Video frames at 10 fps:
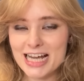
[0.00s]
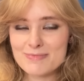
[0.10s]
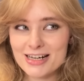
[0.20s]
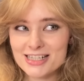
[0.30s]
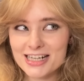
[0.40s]

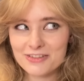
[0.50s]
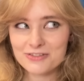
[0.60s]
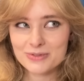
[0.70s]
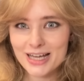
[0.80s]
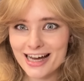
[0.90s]
Imagine if
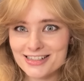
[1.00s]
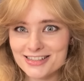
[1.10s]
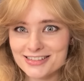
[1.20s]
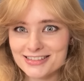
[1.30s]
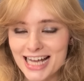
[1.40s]
we had
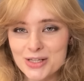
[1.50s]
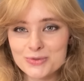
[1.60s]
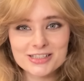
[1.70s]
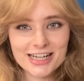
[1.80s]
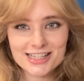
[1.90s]
towns
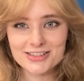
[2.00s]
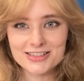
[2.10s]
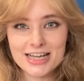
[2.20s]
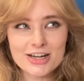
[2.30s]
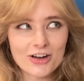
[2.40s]
with chestnuts
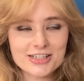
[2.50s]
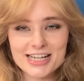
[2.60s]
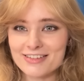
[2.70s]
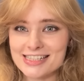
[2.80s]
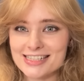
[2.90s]
and not
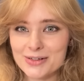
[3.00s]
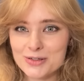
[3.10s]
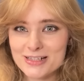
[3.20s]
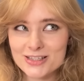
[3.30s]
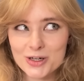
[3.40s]
cherries. That would
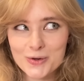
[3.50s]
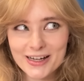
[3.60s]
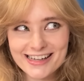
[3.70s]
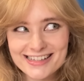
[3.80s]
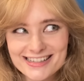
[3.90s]
be so
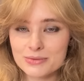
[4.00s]
weird.